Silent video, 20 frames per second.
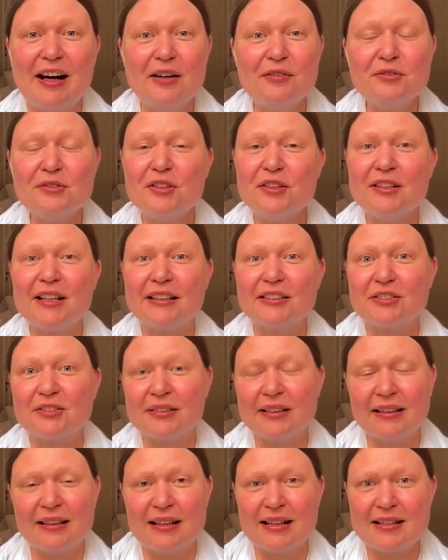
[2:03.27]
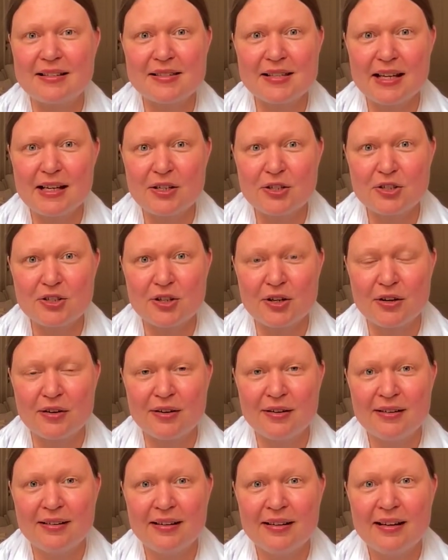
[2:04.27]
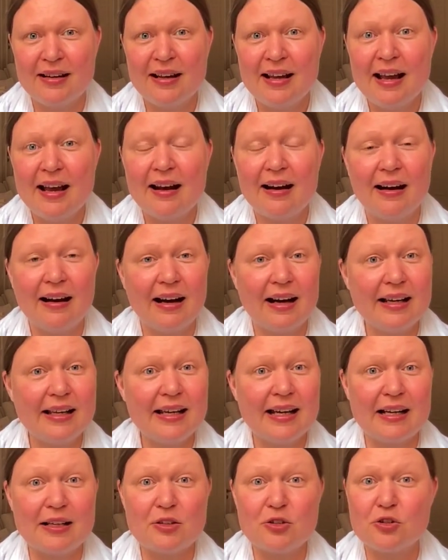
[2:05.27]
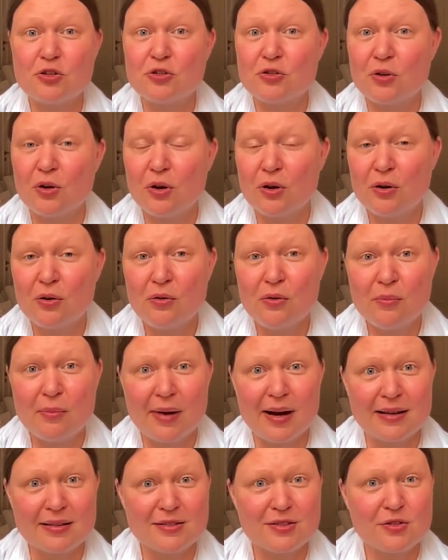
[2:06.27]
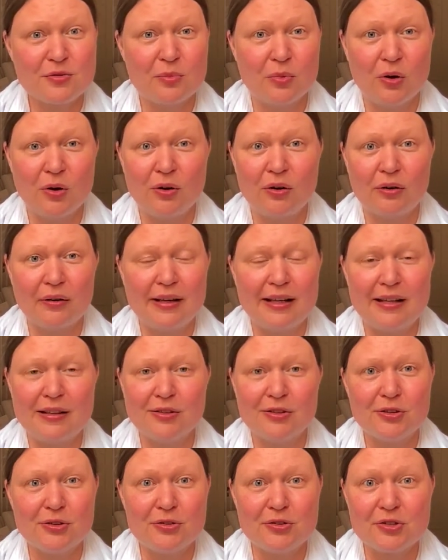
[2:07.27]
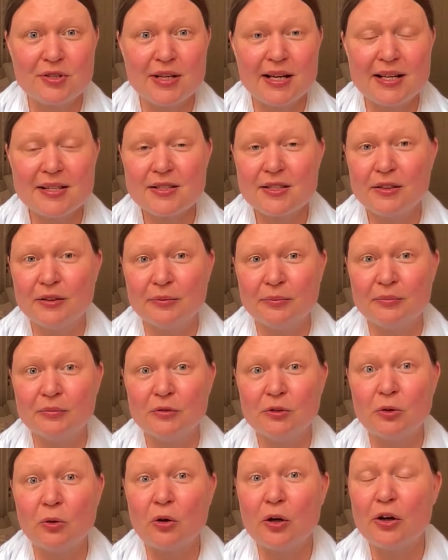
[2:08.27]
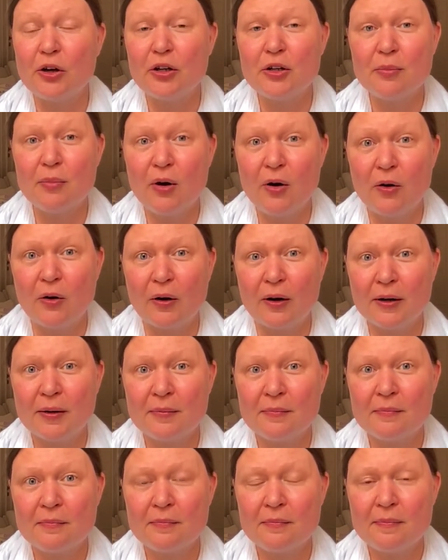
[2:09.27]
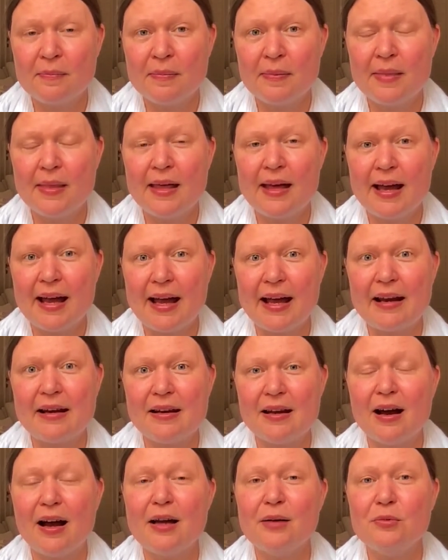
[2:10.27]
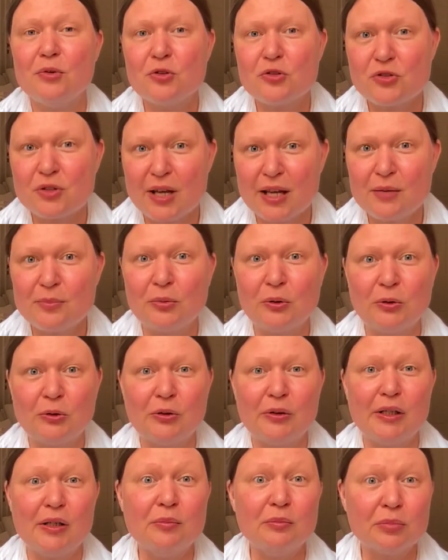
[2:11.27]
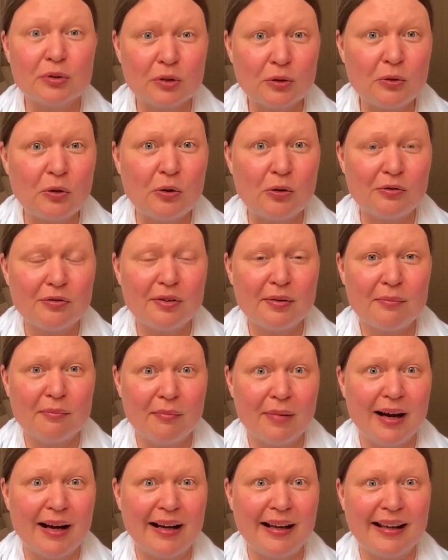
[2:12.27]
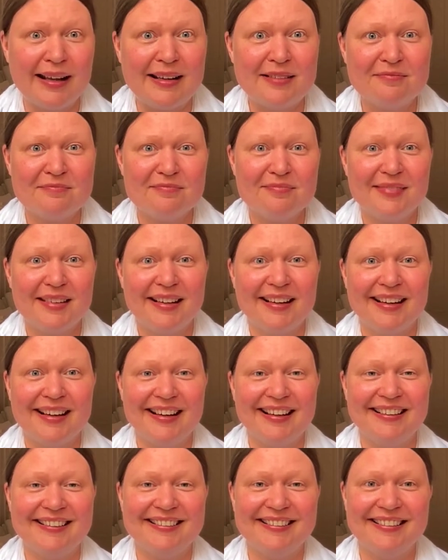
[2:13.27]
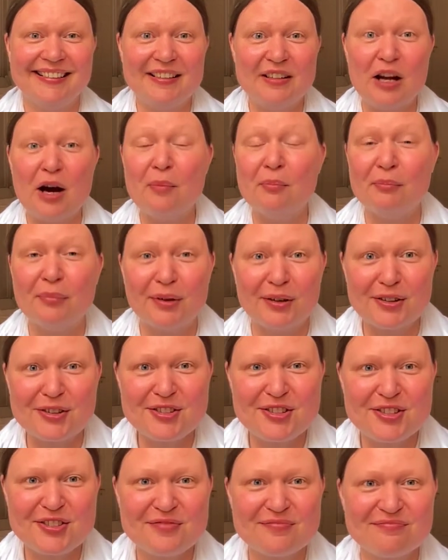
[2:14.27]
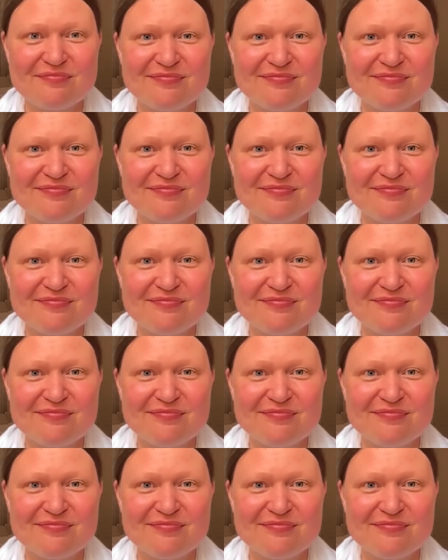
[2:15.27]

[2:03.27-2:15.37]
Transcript: after that realization, I had so much more enthusiasm to learn more, and I was able to improve my uh, numbers.